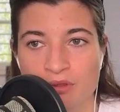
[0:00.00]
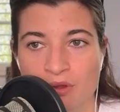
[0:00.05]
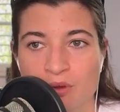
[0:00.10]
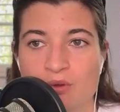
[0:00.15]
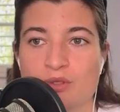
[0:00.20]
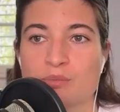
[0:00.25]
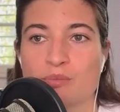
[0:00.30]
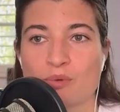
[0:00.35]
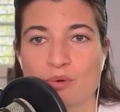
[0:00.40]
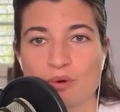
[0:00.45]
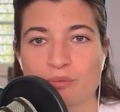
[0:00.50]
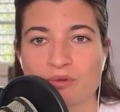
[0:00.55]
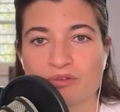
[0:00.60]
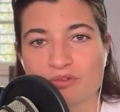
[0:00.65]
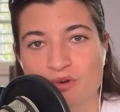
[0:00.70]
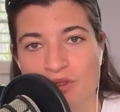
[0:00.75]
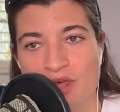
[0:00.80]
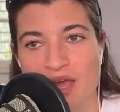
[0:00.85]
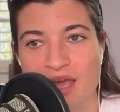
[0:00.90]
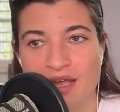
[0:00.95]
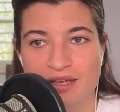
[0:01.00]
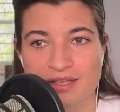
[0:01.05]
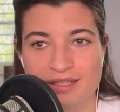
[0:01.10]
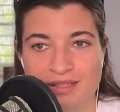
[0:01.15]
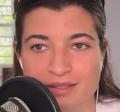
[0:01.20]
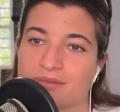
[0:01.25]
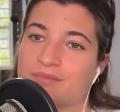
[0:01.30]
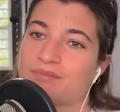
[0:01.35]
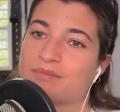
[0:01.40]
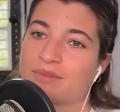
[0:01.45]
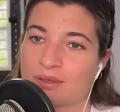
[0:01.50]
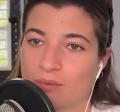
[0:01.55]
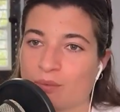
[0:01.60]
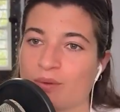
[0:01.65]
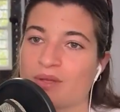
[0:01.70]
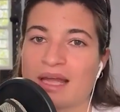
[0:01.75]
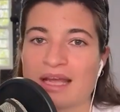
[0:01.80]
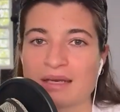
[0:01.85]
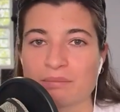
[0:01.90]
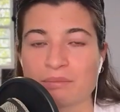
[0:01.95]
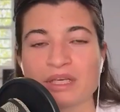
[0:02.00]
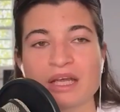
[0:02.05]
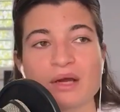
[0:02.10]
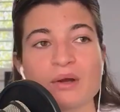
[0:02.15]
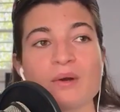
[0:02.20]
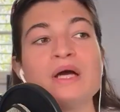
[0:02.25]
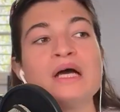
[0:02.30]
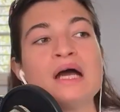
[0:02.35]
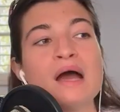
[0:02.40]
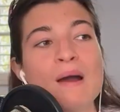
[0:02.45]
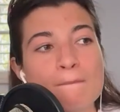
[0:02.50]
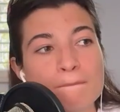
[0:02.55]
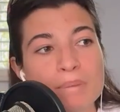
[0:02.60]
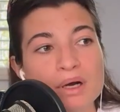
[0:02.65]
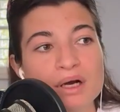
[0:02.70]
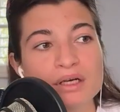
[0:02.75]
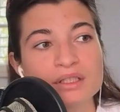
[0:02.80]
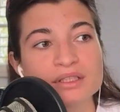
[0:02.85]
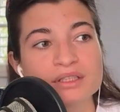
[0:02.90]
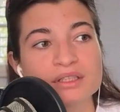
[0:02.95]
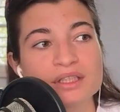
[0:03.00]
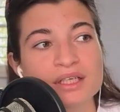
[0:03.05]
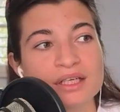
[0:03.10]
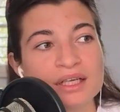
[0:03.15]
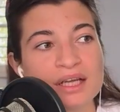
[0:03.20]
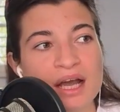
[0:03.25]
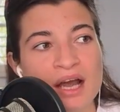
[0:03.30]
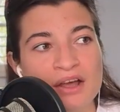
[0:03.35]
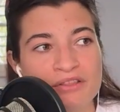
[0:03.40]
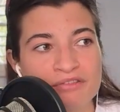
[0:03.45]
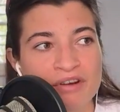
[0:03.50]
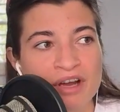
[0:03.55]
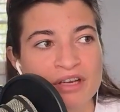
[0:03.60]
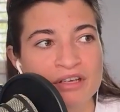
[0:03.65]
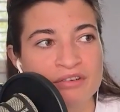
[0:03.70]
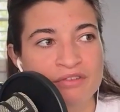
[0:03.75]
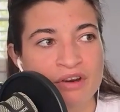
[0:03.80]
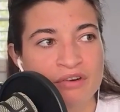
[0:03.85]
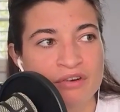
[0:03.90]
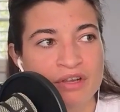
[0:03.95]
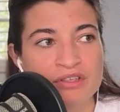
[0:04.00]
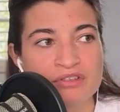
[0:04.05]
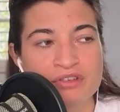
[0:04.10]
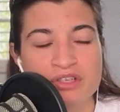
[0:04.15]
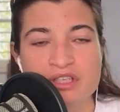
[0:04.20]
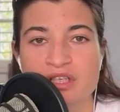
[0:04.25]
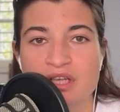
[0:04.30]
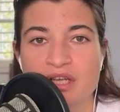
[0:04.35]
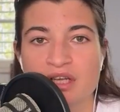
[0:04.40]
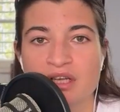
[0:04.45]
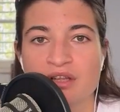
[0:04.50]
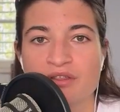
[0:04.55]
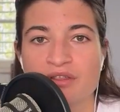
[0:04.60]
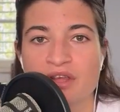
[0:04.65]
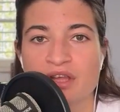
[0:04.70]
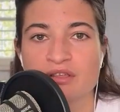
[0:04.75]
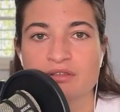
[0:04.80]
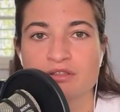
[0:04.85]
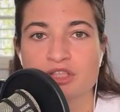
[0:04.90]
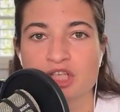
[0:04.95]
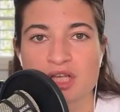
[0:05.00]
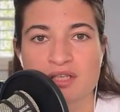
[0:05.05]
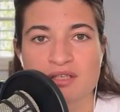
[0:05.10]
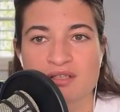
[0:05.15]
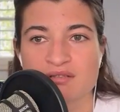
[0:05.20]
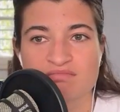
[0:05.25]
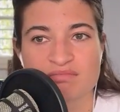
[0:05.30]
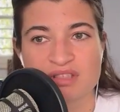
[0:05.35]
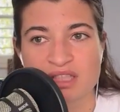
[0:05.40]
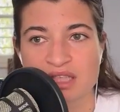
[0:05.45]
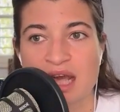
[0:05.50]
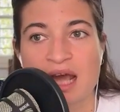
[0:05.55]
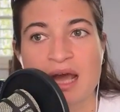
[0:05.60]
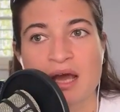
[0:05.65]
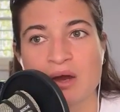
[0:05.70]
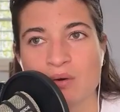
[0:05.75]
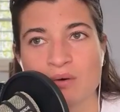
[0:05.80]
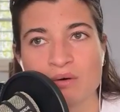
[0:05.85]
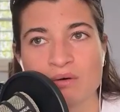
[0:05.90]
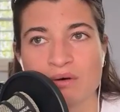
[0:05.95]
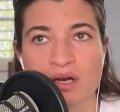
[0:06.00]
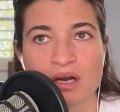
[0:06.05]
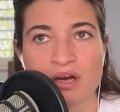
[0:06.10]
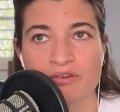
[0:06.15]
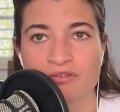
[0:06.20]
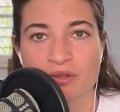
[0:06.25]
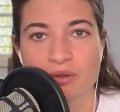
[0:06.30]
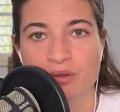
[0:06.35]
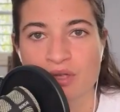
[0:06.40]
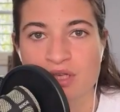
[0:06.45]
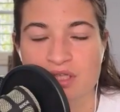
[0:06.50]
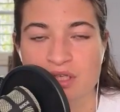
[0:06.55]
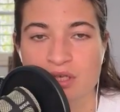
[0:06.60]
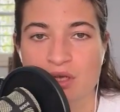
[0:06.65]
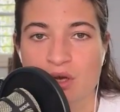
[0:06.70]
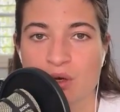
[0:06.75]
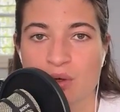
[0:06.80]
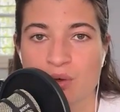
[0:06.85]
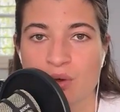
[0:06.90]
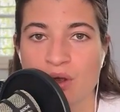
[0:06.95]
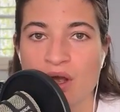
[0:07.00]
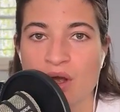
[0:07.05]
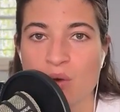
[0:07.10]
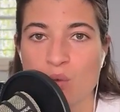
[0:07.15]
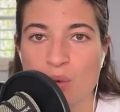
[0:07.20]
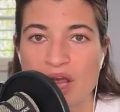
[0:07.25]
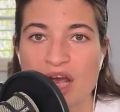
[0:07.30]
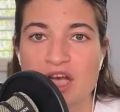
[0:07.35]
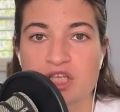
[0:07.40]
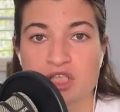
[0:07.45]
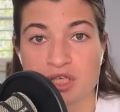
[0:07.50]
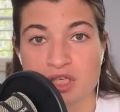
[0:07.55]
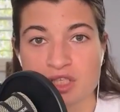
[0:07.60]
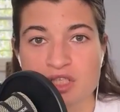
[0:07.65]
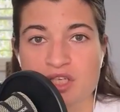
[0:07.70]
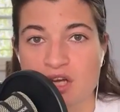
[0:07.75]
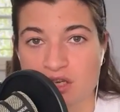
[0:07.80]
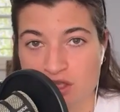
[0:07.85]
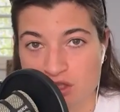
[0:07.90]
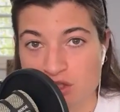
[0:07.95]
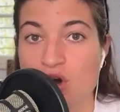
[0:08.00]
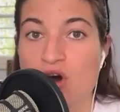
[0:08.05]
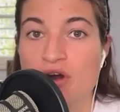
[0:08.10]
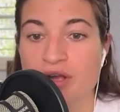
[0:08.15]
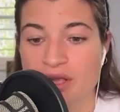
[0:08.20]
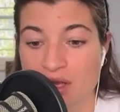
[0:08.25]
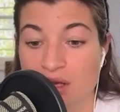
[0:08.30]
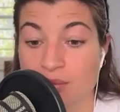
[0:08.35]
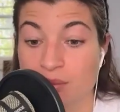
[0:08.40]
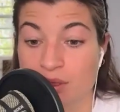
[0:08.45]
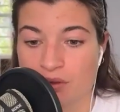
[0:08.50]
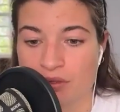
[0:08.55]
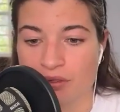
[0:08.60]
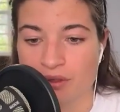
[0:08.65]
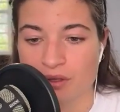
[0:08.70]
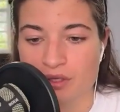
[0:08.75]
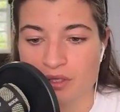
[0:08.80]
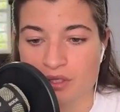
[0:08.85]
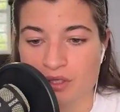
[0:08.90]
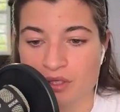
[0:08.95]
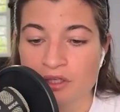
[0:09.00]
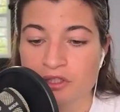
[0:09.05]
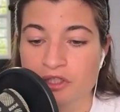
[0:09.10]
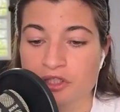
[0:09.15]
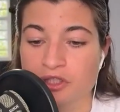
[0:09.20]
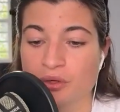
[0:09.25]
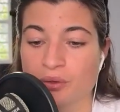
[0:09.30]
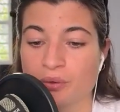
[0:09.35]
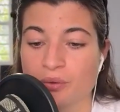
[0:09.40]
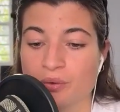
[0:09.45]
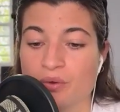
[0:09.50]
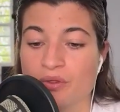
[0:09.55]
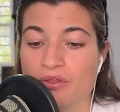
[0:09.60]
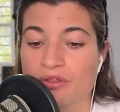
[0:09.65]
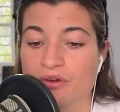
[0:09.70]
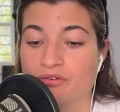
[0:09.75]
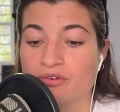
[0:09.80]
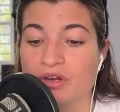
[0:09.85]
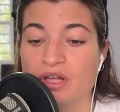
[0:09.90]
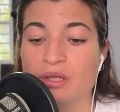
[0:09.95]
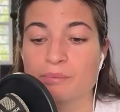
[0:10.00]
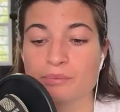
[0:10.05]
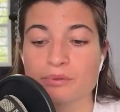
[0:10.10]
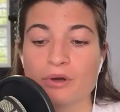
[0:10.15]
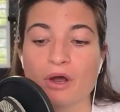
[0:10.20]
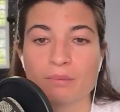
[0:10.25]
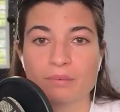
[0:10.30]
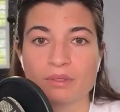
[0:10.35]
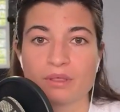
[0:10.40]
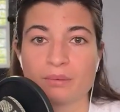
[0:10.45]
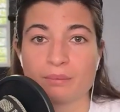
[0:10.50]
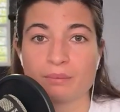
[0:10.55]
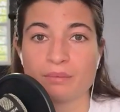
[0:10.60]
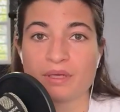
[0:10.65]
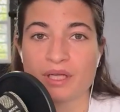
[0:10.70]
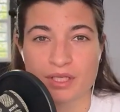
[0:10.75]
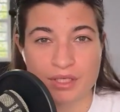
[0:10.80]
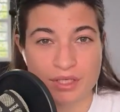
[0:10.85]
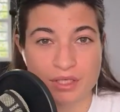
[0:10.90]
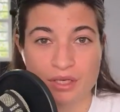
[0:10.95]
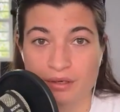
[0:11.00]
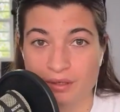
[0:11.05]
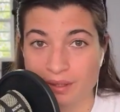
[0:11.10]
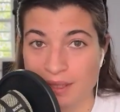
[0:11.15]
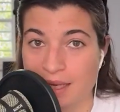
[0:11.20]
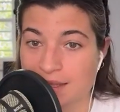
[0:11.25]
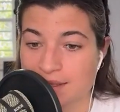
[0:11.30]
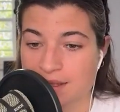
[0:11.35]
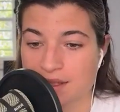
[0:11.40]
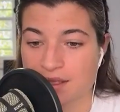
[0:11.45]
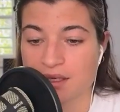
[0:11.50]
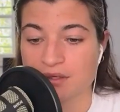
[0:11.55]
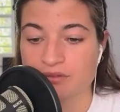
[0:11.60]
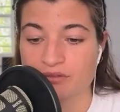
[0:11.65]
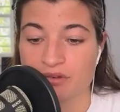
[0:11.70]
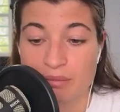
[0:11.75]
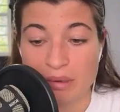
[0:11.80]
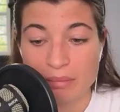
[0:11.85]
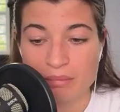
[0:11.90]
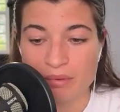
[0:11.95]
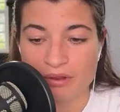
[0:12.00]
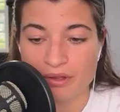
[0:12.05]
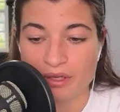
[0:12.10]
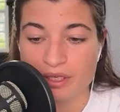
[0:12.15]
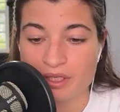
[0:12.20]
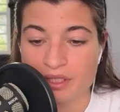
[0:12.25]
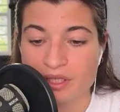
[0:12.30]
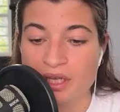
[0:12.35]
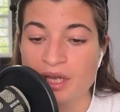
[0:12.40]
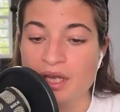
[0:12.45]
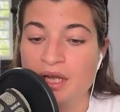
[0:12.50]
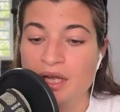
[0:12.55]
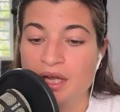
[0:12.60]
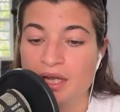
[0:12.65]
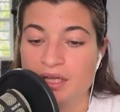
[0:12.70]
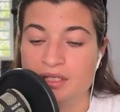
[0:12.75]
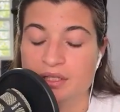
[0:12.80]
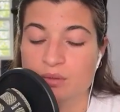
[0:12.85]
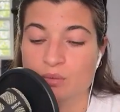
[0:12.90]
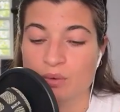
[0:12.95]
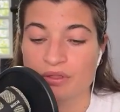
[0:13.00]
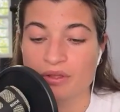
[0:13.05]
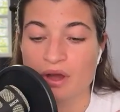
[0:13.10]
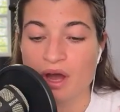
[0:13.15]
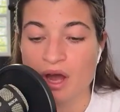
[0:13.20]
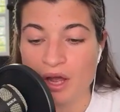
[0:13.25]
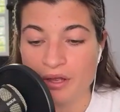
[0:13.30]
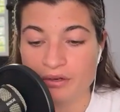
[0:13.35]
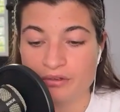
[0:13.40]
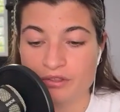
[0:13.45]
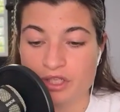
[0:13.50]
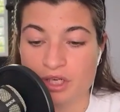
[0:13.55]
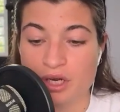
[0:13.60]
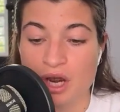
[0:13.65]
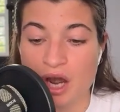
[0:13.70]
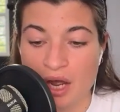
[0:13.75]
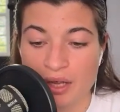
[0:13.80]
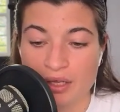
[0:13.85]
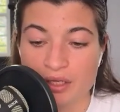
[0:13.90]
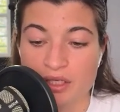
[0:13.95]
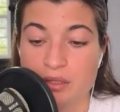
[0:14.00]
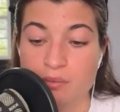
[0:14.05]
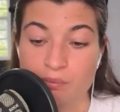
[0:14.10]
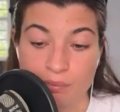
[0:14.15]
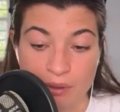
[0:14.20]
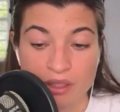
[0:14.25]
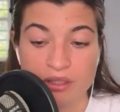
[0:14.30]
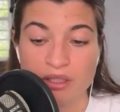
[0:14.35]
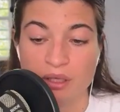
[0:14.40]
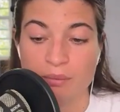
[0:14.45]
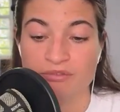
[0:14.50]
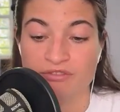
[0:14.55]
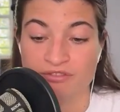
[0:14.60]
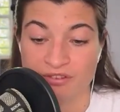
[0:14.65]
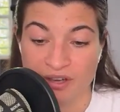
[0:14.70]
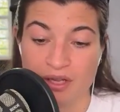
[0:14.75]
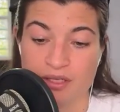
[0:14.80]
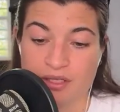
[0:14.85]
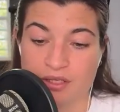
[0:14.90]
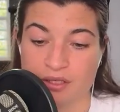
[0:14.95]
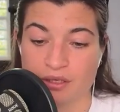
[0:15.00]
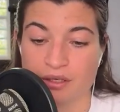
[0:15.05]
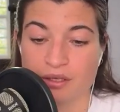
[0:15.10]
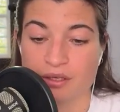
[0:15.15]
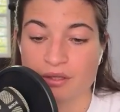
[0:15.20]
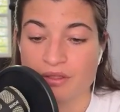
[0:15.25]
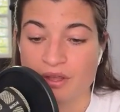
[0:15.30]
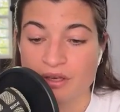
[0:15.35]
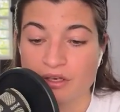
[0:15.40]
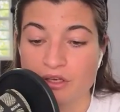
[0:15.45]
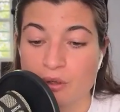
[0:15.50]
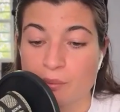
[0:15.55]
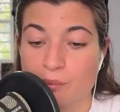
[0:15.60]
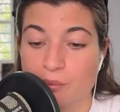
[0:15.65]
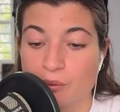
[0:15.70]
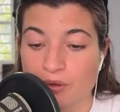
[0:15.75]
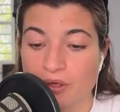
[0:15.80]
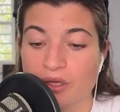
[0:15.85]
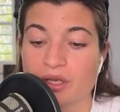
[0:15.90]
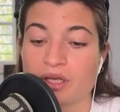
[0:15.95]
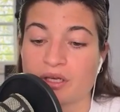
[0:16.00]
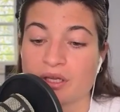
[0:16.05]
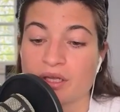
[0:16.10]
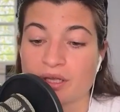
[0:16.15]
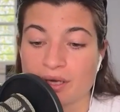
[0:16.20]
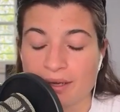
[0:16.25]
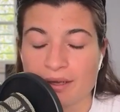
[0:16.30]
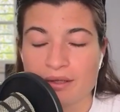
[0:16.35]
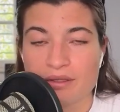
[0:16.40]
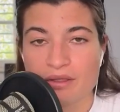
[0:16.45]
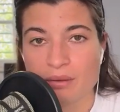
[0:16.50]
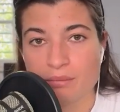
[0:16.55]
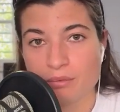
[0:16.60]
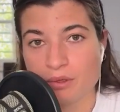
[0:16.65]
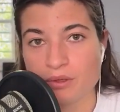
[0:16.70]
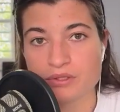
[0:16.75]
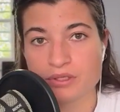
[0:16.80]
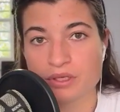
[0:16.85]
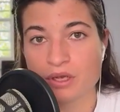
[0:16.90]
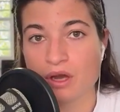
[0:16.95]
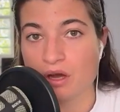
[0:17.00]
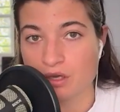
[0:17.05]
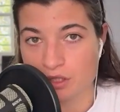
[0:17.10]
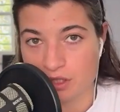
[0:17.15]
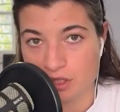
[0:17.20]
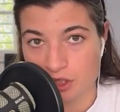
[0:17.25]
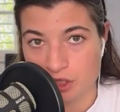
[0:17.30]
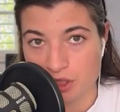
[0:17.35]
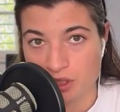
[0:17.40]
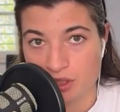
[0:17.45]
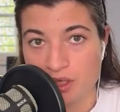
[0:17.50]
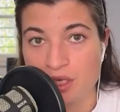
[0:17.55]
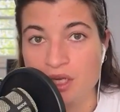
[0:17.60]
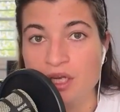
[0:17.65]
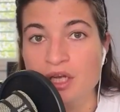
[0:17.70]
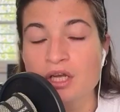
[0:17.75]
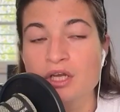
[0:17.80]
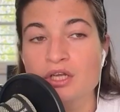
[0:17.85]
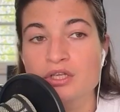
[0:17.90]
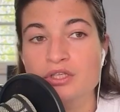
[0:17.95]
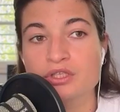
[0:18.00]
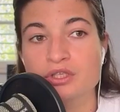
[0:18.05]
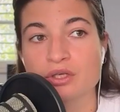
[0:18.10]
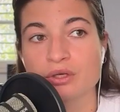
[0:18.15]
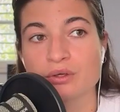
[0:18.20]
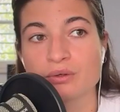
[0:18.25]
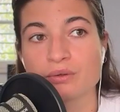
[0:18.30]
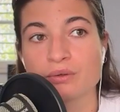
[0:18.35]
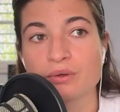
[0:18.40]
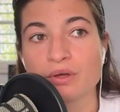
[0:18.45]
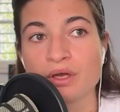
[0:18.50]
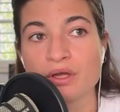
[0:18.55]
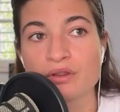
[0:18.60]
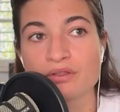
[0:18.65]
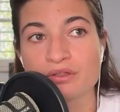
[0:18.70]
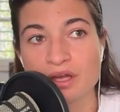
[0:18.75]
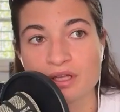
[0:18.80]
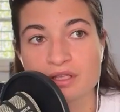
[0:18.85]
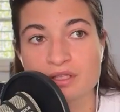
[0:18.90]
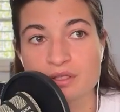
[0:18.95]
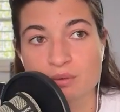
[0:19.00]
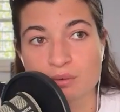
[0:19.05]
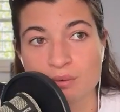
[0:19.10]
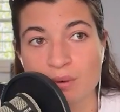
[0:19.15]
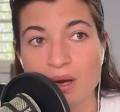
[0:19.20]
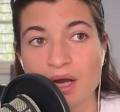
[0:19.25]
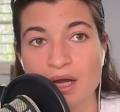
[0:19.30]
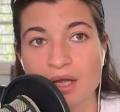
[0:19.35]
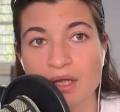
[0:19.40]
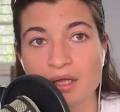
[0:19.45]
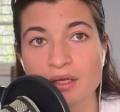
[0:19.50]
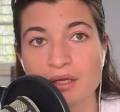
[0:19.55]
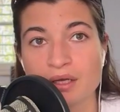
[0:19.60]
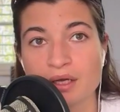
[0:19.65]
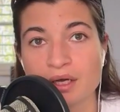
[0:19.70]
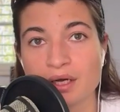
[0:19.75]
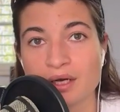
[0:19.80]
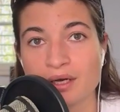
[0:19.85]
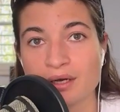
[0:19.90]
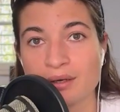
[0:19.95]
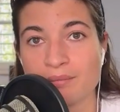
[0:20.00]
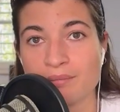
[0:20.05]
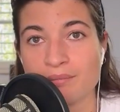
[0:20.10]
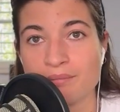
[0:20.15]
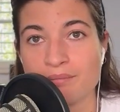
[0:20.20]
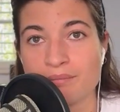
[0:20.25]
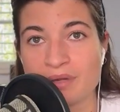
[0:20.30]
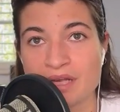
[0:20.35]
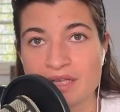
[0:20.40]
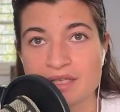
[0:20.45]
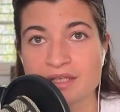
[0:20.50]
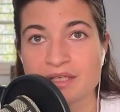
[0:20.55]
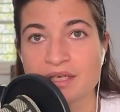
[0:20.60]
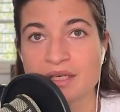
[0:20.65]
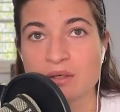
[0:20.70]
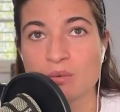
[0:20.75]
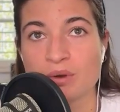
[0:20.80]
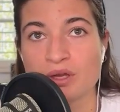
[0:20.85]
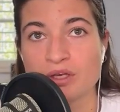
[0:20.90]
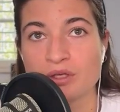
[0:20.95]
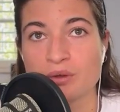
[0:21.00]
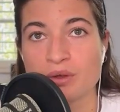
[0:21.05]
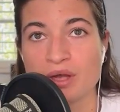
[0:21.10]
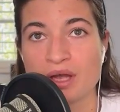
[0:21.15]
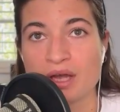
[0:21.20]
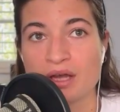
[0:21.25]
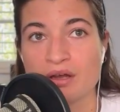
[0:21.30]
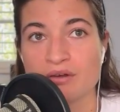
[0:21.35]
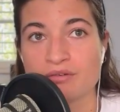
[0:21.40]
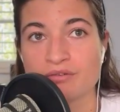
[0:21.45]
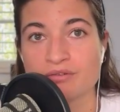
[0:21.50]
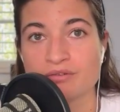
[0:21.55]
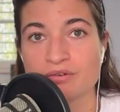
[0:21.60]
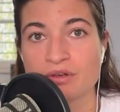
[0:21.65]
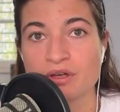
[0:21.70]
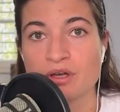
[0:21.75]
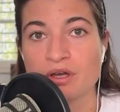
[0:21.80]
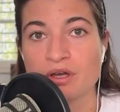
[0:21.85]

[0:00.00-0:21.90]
those born before the 80s will hate me now. But I find it very interesting that just now, a few years ago, we actually started talking about this. So the real problem is not lactate, remember this. It's when the hydrogen ions build up faster than your body can clear them using oxygen. So that's why basically when you have